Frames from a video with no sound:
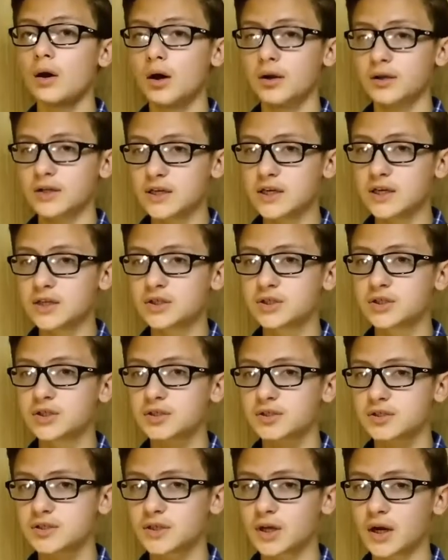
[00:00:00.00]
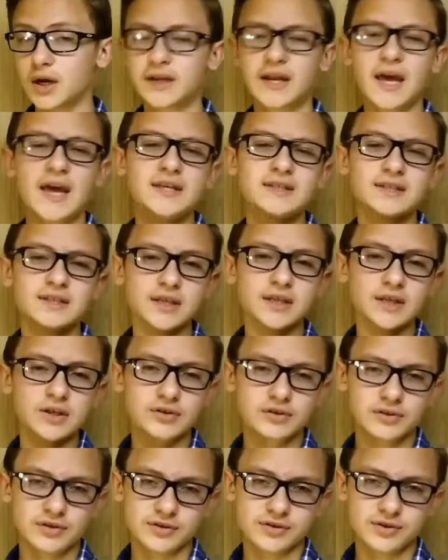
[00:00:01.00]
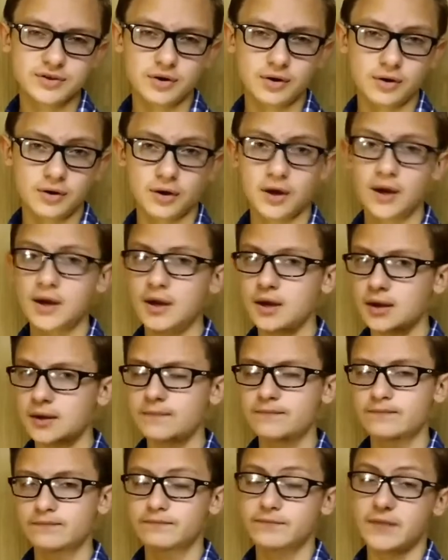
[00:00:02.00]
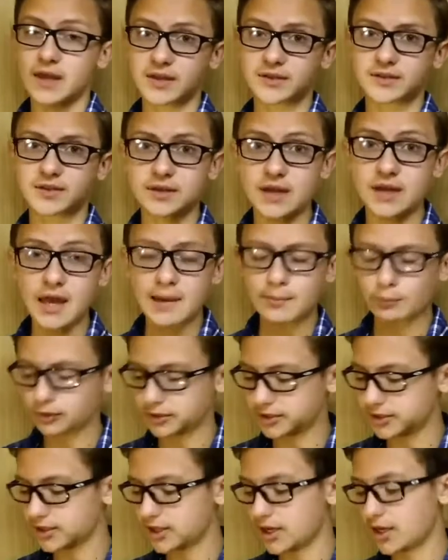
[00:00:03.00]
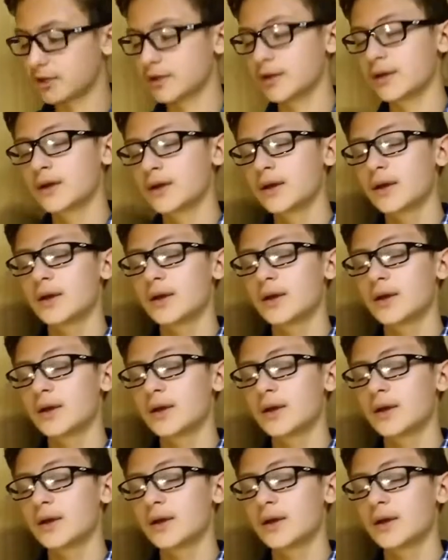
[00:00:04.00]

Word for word: on each side, a singular song, hence the name once again